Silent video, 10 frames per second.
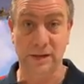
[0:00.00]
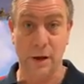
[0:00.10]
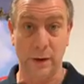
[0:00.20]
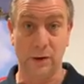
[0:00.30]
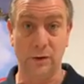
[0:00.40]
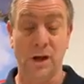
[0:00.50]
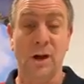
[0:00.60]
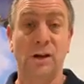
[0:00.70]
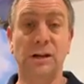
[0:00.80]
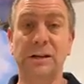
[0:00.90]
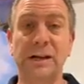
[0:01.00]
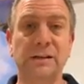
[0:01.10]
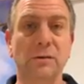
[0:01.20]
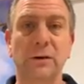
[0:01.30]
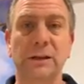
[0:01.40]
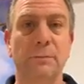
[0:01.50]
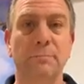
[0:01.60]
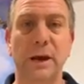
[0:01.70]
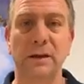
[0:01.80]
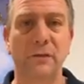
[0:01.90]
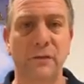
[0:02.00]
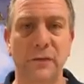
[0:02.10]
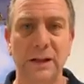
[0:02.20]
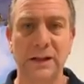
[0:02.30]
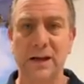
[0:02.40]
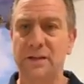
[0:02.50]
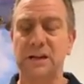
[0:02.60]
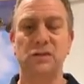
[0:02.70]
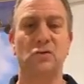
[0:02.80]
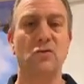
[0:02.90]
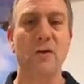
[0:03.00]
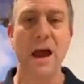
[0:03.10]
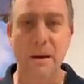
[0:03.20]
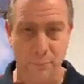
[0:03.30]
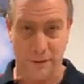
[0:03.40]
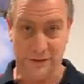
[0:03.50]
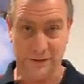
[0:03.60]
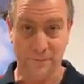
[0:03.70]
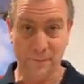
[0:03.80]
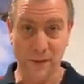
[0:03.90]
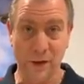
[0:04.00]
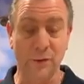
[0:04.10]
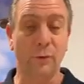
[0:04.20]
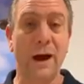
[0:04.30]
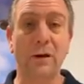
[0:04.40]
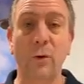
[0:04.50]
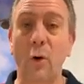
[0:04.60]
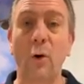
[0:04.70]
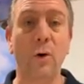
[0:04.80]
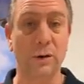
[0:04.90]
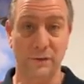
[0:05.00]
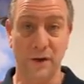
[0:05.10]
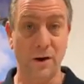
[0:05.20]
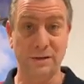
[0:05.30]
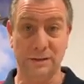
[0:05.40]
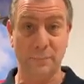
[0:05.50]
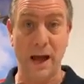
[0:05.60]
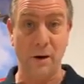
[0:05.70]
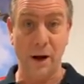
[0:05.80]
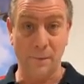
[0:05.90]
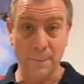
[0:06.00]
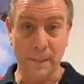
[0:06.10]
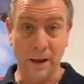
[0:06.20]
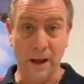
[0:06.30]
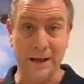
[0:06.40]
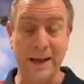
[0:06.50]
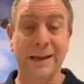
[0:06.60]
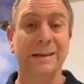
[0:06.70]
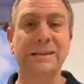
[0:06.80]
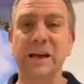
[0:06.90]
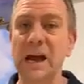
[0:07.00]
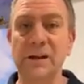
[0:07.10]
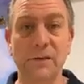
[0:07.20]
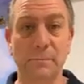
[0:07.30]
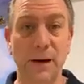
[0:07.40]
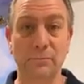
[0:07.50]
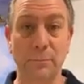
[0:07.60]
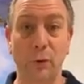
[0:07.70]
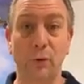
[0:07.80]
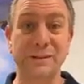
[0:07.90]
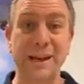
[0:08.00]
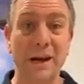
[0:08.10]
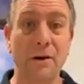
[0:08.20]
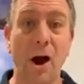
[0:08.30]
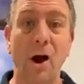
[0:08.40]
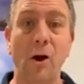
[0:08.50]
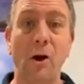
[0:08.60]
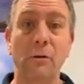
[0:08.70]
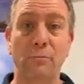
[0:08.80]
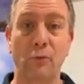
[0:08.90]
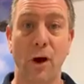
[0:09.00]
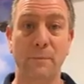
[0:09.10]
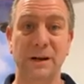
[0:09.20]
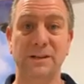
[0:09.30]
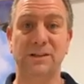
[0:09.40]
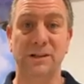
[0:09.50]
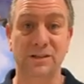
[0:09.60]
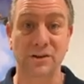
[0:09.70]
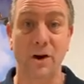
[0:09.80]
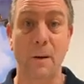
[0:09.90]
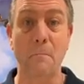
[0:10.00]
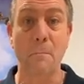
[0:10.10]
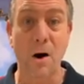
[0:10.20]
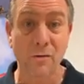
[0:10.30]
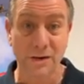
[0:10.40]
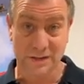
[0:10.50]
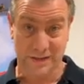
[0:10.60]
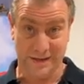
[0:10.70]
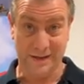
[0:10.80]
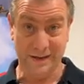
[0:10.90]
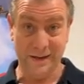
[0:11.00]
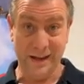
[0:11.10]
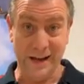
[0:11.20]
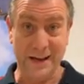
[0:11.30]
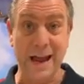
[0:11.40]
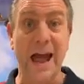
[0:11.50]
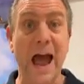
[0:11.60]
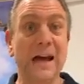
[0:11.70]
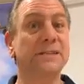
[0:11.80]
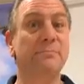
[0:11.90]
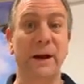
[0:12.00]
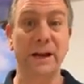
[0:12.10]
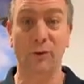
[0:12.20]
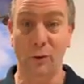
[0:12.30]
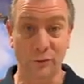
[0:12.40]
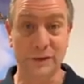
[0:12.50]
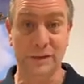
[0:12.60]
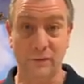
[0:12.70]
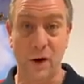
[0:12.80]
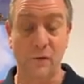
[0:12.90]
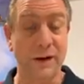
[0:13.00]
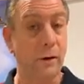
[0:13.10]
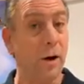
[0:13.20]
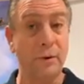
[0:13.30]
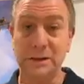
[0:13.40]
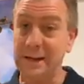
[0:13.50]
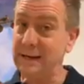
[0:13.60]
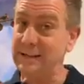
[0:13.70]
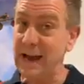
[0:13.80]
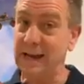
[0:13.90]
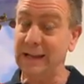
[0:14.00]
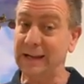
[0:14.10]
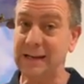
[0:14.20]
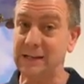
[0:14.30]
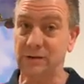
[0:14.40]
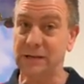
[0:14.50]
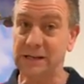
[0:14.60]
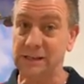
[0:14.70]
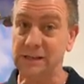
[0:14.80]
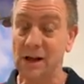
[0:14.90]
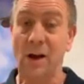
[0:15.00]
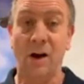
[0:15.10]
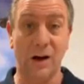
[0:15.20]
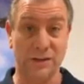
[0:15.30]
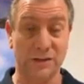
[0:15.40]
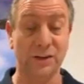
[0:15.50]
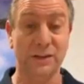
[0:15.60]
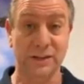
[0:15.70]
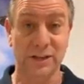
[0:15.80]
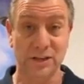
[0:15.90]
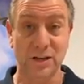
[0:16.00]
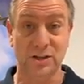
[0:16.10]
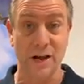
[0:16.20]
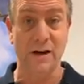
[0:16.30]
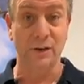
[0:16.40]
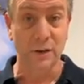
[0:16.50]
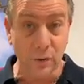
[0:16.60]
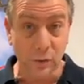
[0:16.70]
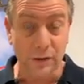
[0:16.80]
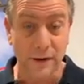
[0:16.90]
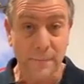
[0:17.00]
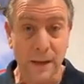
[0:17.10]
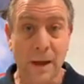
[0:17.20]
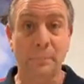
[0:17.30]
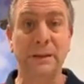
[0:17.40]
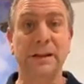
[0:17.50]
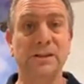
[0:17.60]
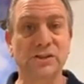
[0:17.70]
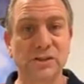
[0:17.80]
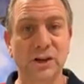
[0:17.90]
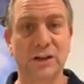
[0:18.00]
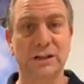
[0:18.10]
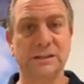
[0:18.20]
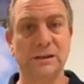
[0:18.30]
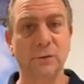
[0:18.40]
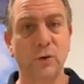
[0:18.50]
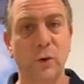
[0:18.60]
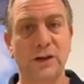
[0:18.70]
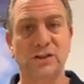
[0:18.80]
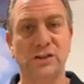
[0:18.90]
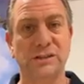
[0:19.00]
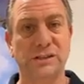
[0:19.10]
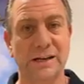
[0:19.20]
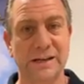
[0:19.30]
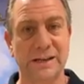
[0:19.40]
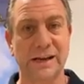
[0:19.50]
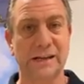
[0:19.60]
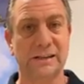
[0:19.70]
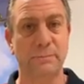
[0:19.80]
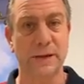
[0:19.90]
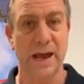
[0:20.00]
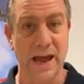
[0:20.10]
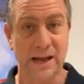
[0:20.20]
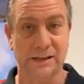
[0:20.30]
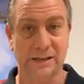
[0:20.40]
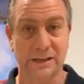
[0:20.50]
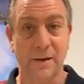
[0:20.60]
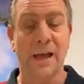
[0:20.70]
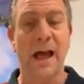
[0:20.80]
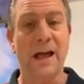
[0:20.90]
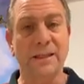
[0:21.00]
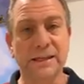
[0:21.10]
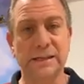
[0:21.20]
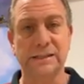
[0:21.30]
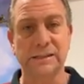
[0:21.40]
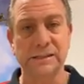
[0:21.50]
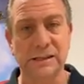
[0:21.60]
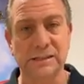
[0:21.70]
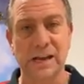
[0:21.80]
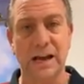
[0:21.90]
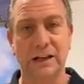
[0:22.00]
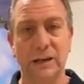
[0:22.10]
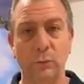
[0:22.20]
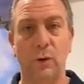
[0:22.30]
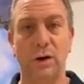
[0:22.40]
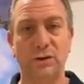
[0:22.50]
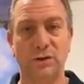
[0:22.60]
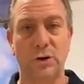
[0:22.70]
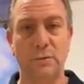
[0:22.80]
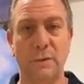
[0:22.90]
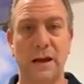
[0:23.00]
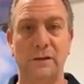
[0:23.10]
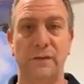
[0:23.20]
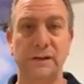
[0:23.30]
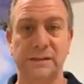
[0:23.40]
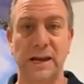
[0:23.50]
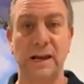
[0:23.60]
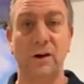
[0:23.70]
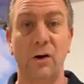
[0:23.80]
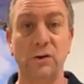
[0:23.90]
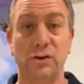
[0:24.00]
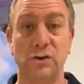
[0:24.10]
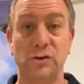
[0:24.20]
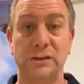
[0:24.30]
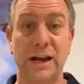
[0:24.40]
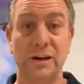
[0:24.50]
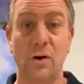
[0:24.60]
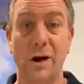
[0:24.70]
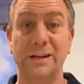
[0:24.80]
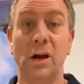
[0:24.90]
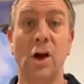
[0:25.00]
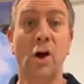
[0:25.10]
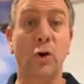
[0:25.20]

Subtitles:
that's going on. You need to look at the pedophilia that is rampant throughout all of those in power. Okay, there's even been reports that our own Prime Minister, Scott Morrison, okay, has been or is involved. Now, I'm not here saying that he is or he isn't. I certainly suggest you have a look, but there's certainly some questions that need to be answered. And this is exactly what John McAfee said on Tuesday night.